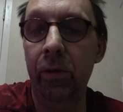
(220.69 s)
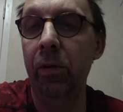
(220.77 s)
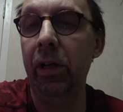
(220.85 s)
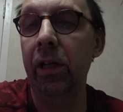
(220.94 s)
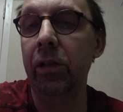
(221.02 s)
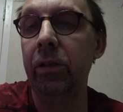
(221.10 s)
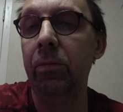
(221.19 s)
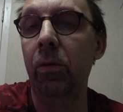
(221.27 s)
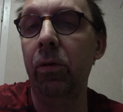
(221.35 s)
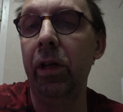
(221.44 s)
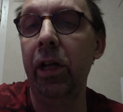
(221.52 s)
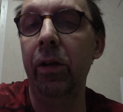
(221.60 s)
we get some
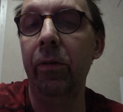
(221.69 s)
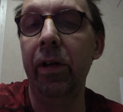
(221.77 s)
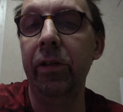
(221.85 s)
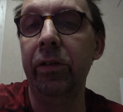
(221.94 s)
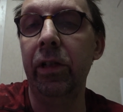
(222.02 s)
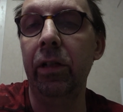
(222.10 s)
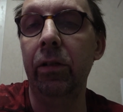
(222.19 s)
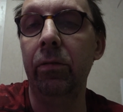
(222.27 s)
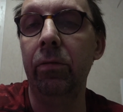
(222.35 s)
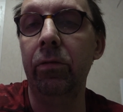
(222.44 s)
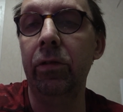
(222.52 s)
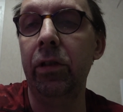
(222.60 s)
more interesting
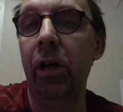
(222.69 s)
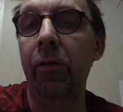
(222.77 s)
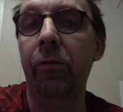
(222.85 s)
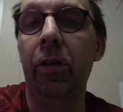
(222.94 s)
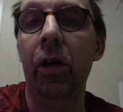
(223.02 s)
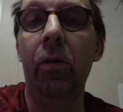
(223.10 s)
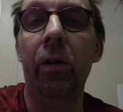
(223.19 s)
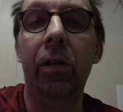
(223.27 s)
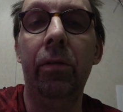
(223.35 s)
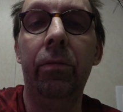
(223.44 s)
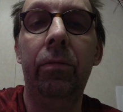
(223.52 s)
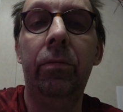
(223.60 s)
stuff
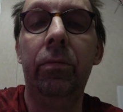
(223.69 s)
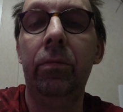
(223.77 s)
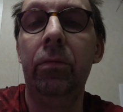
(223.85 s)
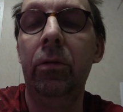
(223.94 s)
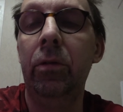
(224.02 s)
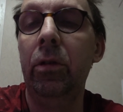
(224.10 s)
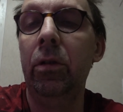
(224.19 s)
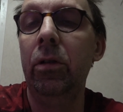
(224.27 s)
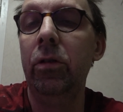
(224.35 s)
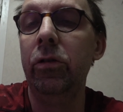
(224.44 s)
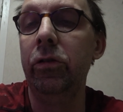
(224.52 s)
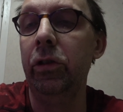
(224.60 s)
going
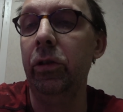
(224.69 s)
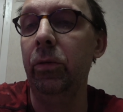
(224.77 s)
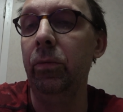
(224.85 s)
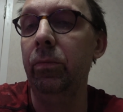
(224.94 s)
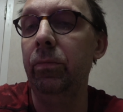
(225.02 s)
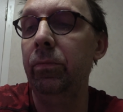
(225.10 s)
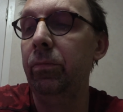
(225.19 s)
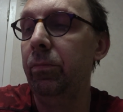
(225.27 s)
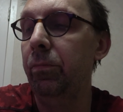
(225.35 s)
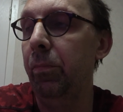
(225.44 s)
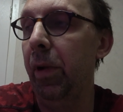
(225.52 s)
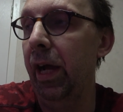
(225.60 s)
soon.
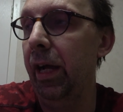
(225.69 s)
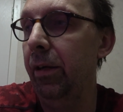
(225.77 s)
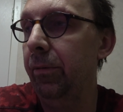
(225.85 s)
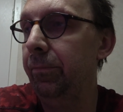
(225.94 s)
Bye.